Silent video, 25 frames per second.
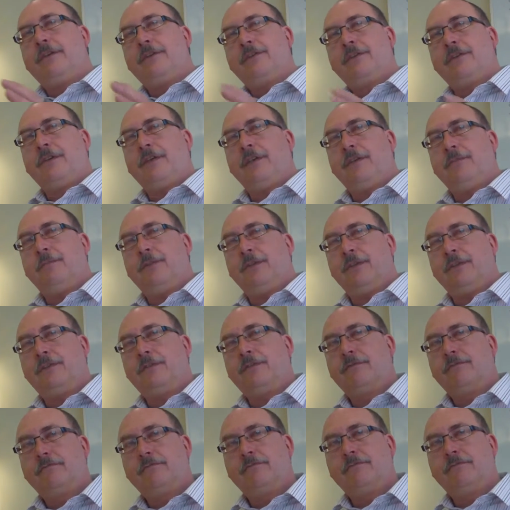
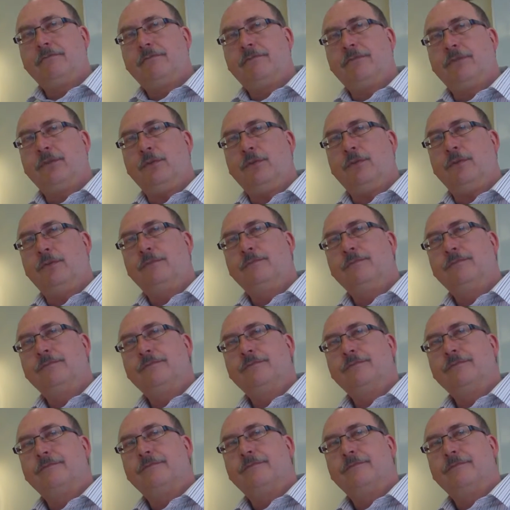assignment
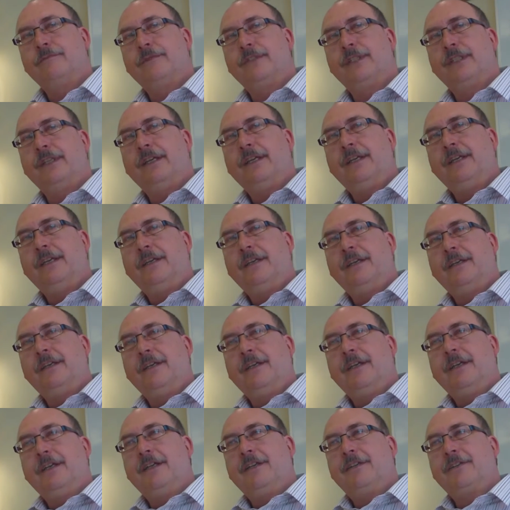for.
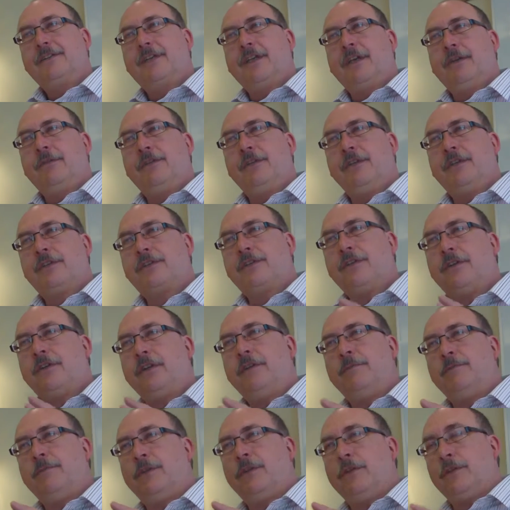So the
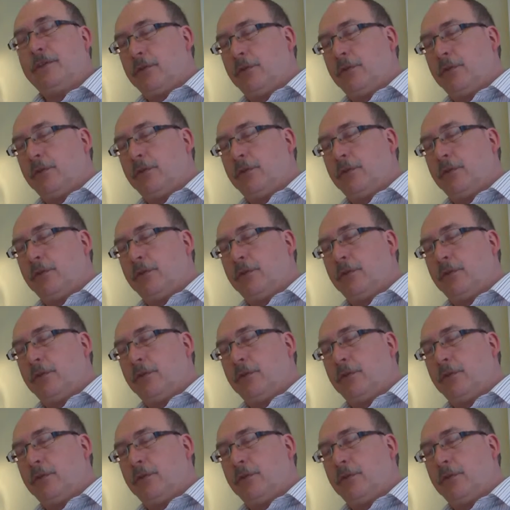assignment